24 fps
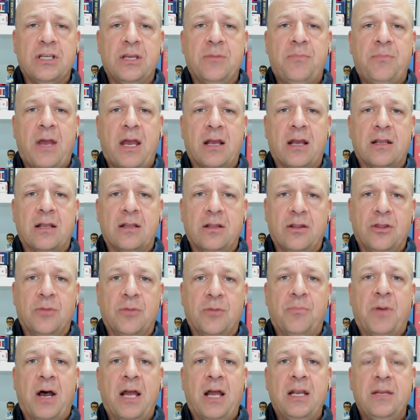impact the
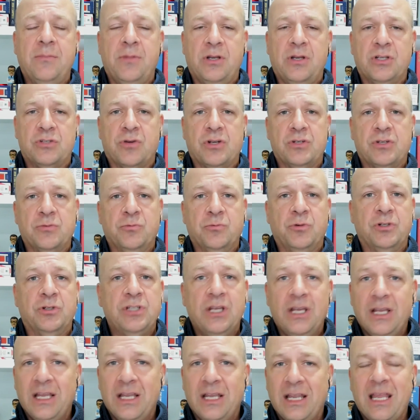Biden administration,
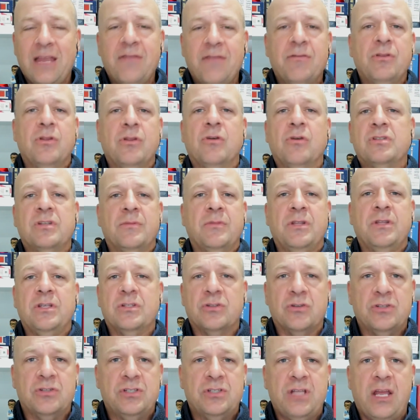which even though some of these
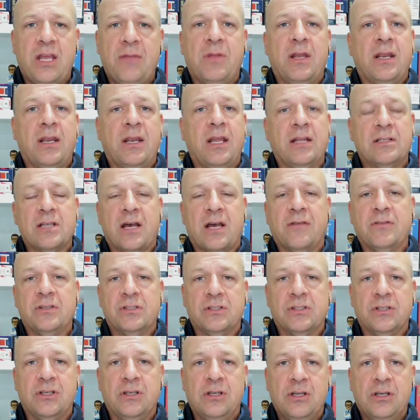are state mandates,
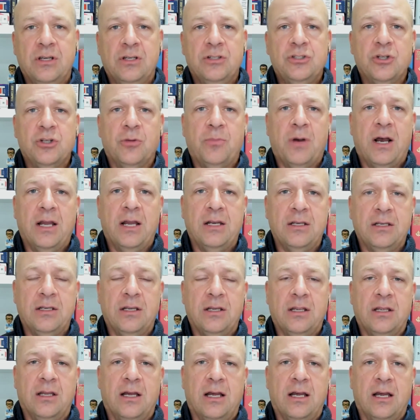obviously Joe Biden
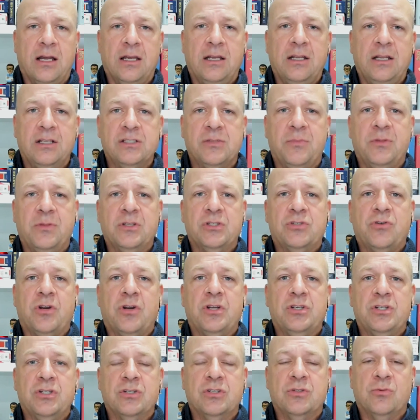and his
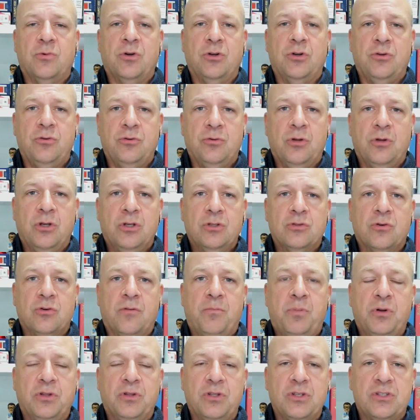administration is the one who sort
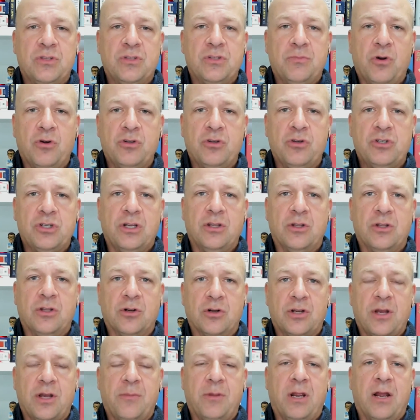of put this in motion, and
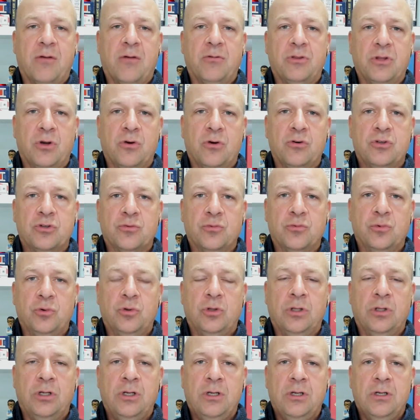they're coming out with the OSHA
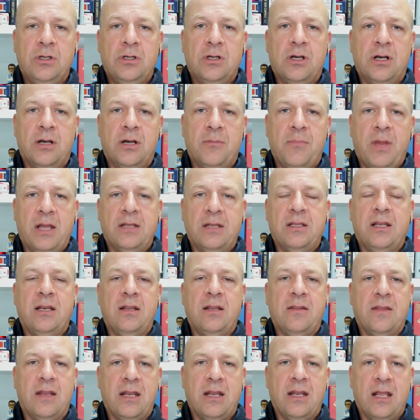rule
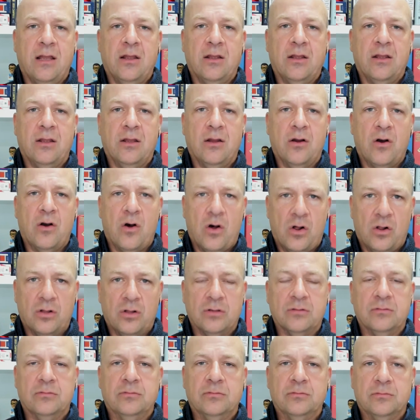mandating that
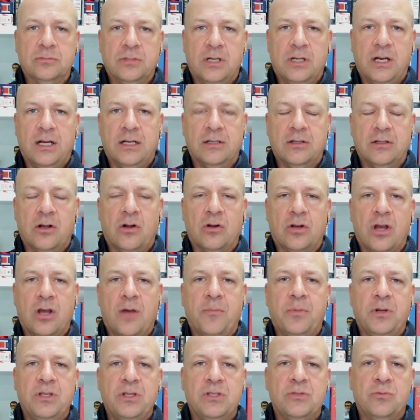all
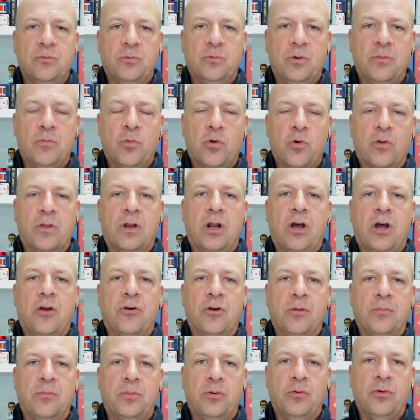companies with more than
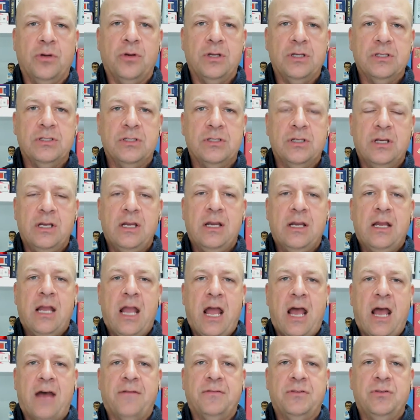100 employees
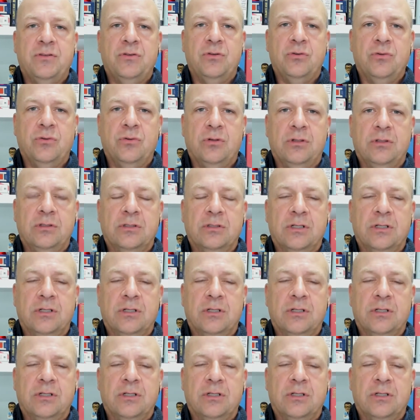have to